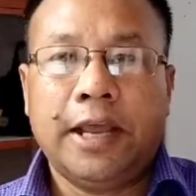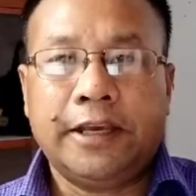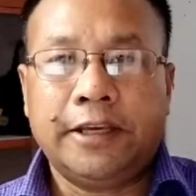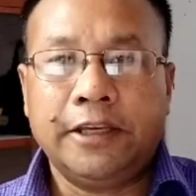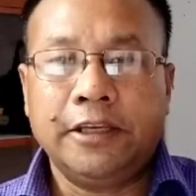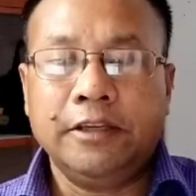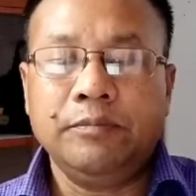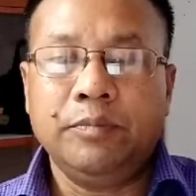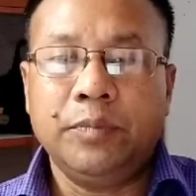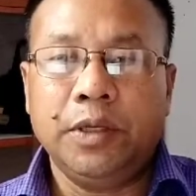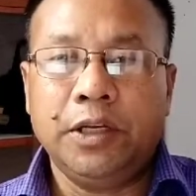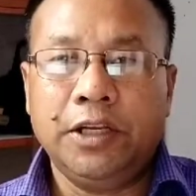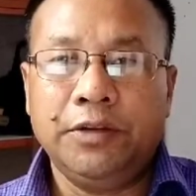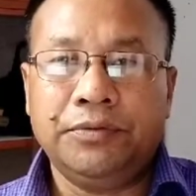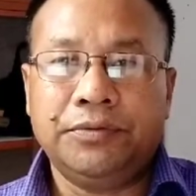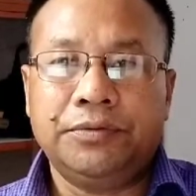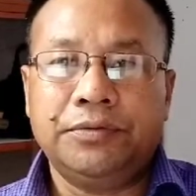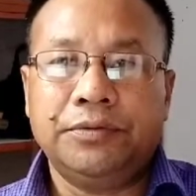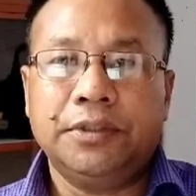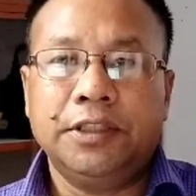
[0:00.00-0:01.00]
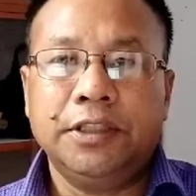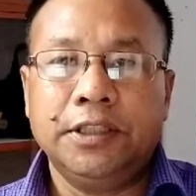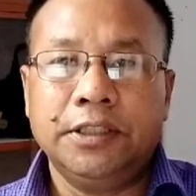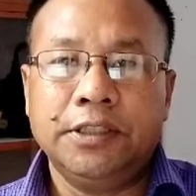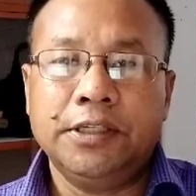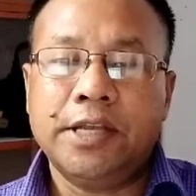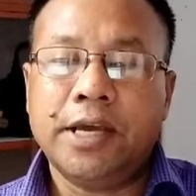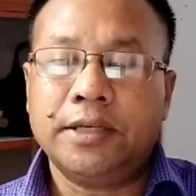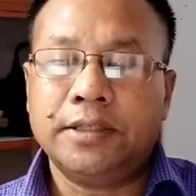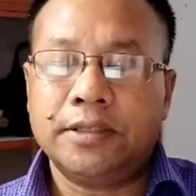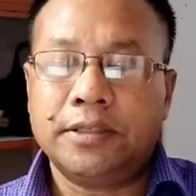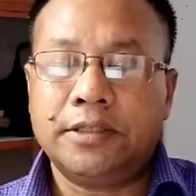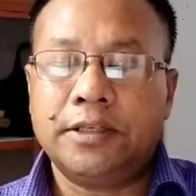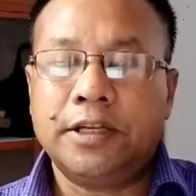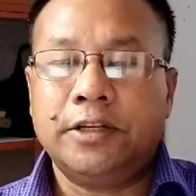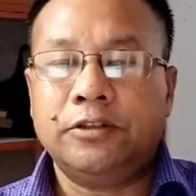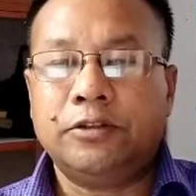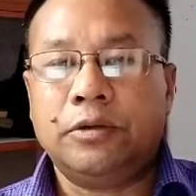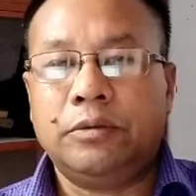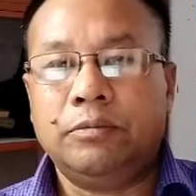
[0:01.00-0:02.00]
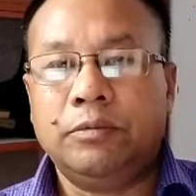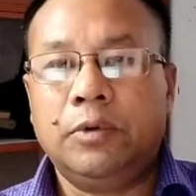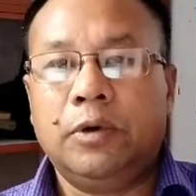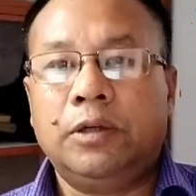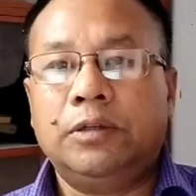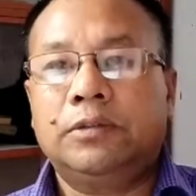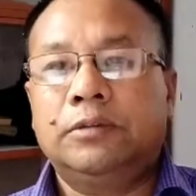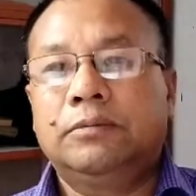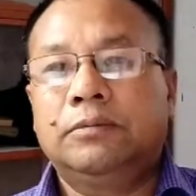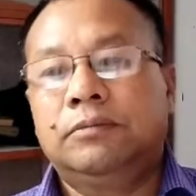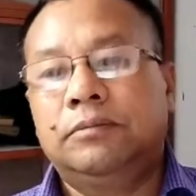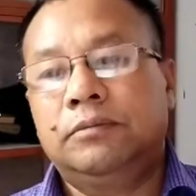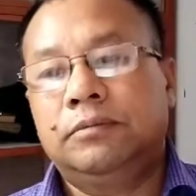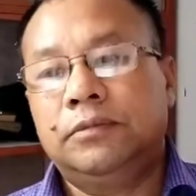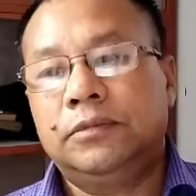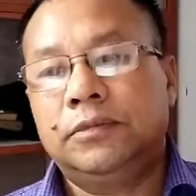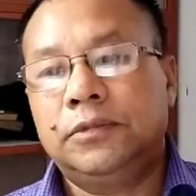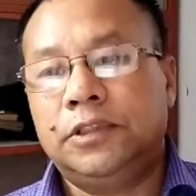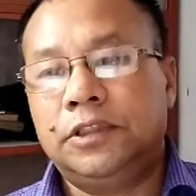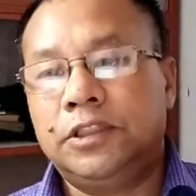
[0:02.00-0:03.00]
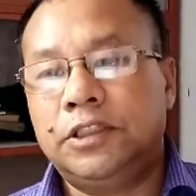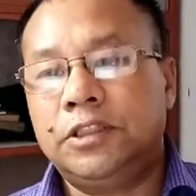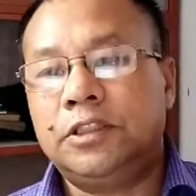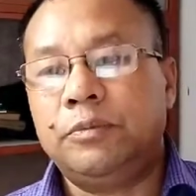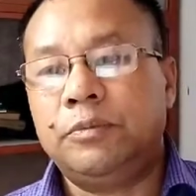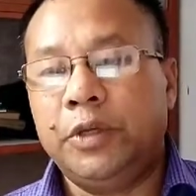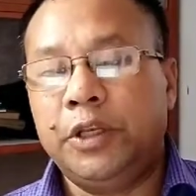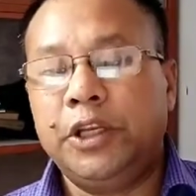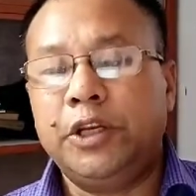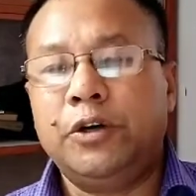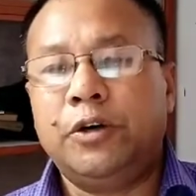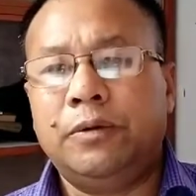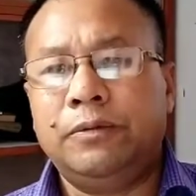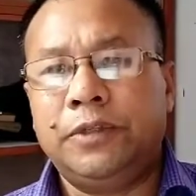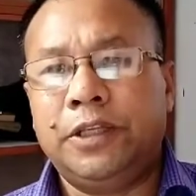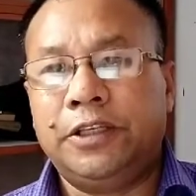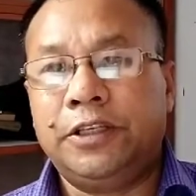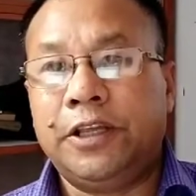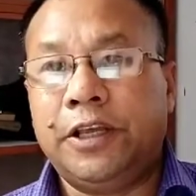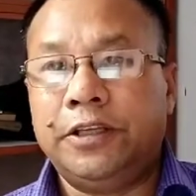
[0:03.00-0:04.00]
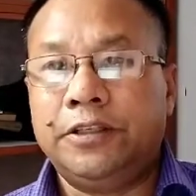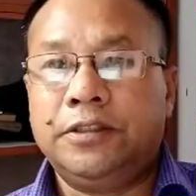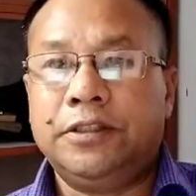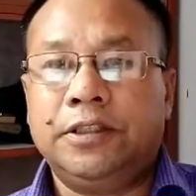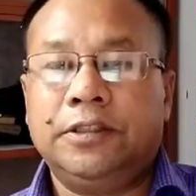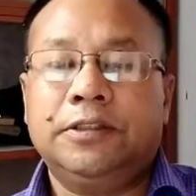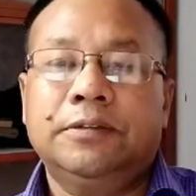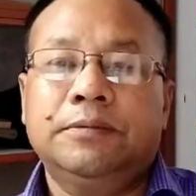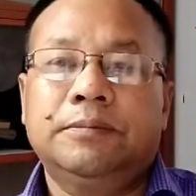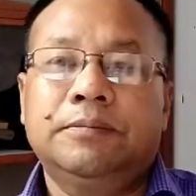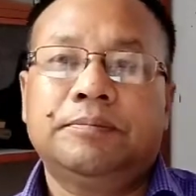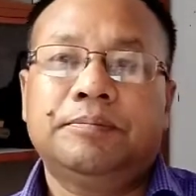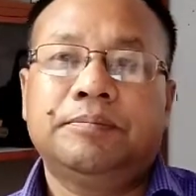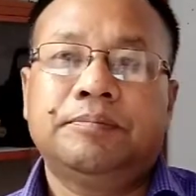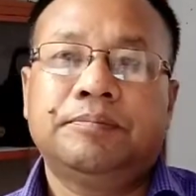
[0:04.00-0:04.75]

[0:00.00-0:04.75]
lacking belief in the existence of God. This is the meaning of the atheistic.